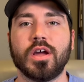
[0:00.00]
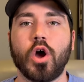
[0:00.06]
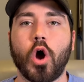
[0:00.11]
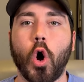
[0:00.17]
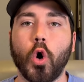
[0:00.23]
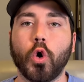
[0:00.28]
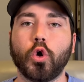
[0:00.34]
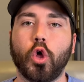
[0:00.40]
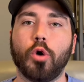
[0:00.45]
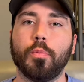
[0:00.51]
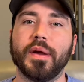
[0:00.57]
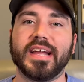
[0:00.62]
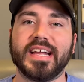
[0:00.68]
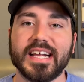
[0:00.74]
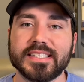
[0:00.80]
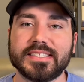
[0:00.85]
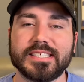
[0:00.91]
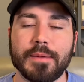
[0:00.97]
Oklahoma
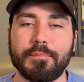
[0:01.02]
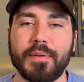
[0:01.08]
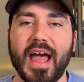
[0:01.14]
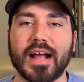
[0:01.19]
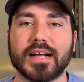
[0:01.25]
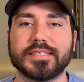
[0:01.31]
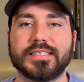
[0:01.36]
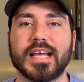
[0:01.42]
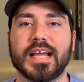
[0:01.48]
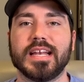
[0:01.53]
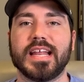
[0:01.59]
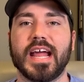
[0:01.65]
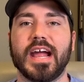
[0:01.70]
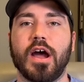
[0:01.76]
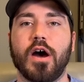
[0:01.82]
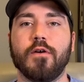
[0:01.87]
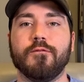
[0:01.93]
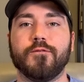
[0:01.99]
gets it back
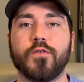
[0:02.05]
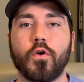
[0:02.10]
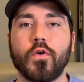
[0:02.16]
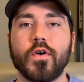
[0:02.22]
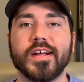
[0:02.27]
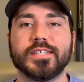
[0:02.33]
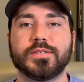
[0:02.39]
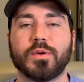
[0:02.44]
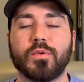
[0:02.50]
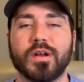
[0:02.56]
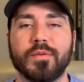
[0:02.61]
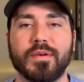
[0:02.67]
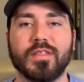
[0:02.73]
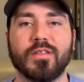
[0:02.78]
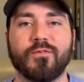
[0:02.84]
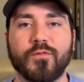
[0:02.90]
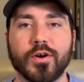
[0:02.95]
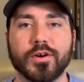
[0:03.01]
Sunday, avoids what would have been
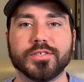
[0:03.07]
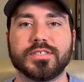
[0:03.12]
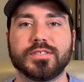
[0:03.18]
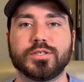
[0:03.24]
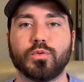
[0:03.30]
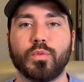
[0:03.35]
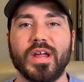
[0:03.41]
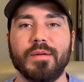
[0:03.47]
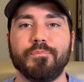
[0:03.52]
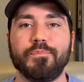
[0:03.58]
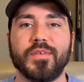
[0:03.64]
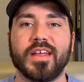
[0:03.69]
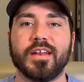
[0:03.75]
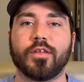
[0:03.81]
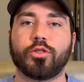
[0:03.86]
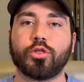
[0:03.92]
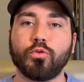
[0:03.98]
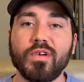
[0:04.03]
the first sweep in
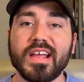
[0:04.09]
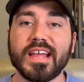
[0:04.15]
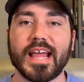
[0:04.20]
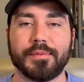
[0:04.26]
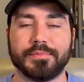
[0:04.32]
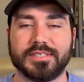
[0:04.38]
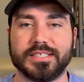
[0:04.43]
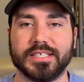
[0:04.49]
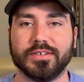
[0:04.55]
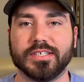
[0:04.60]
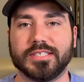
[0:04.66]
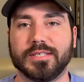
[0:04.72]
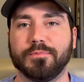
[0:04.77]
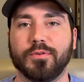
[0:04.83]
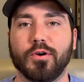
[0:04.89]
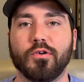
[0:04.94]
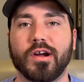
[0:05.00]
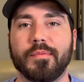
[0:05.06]
a 3-game series in
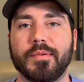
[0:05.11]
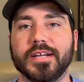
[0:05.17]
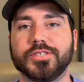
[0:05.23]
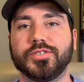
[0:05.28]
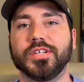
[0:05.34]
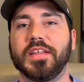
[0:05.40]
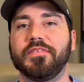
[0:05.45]
program history.